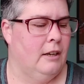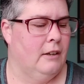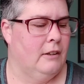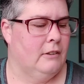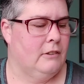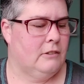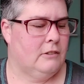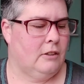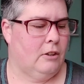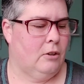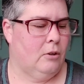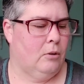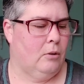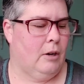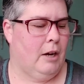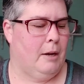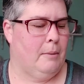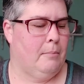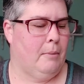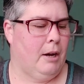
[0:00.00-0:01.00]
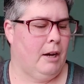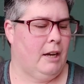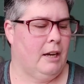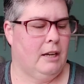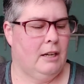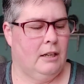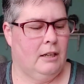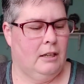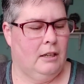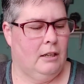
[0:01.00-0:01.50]
So I might
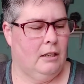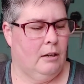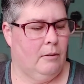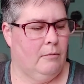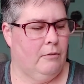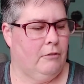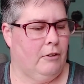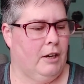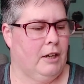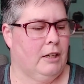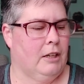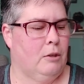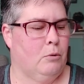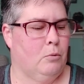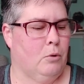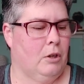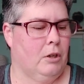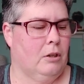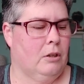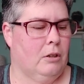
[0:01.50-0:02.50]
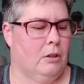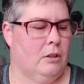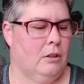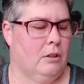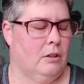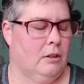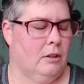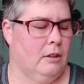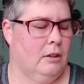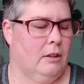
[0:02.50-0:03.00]
end up finding one
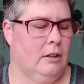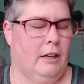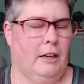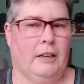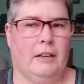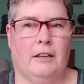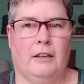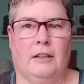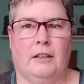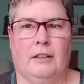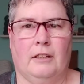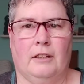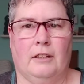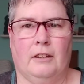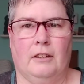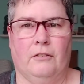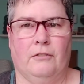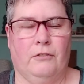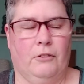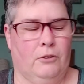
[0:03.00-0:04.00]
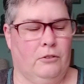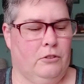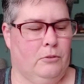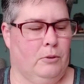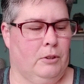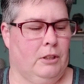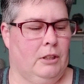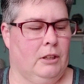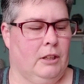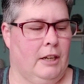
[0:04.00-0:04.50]
like the first
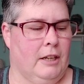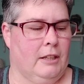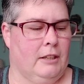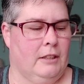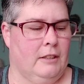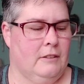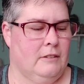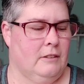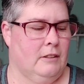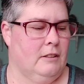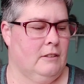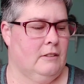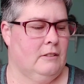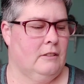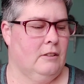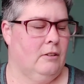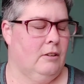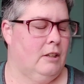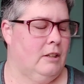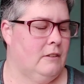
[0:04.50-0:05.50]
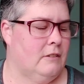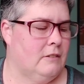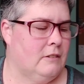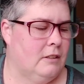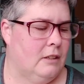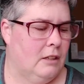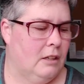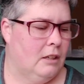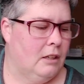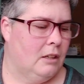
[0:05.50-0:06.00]
one that like this in this series
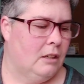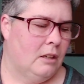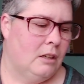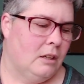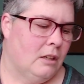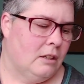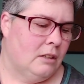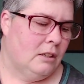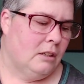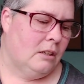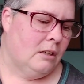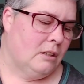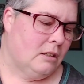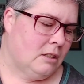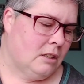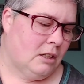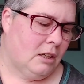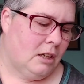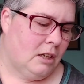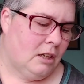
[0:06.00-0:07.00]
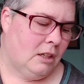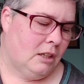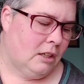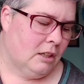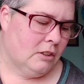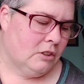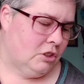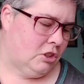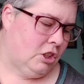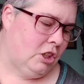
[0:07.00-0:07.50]
to get and
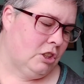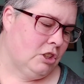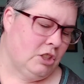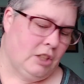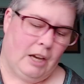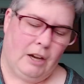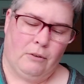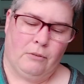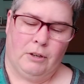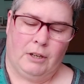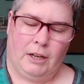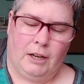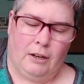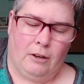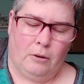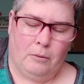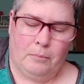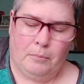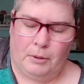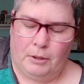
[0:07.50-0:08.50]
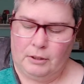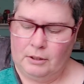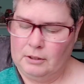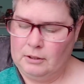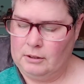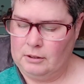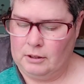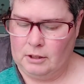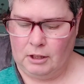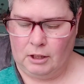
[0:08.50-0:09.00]
exchange that one out. But
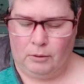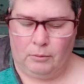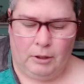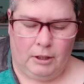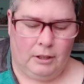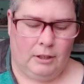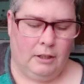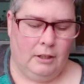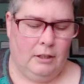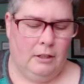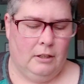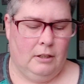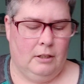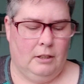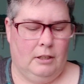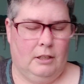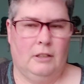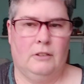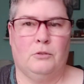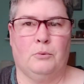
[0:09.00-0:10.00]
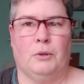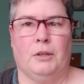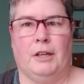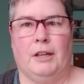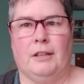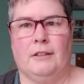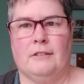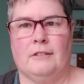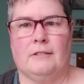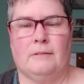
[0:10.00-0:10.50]
anyway, it is what it
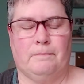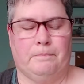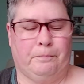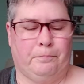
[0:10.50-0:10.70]
is.